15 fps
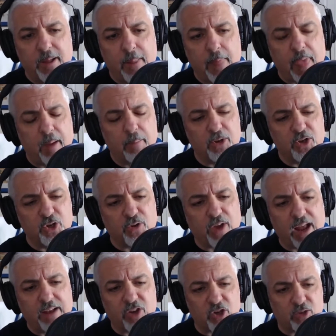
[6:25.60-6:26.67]
but you kind of
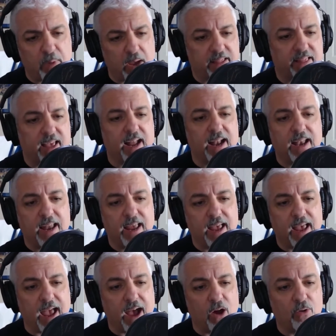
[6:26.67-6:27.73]
expect that
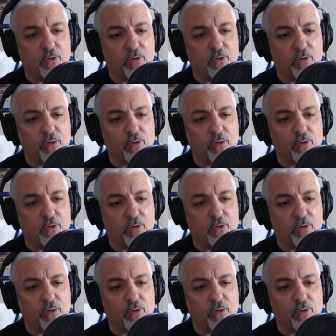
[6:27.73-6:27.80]
out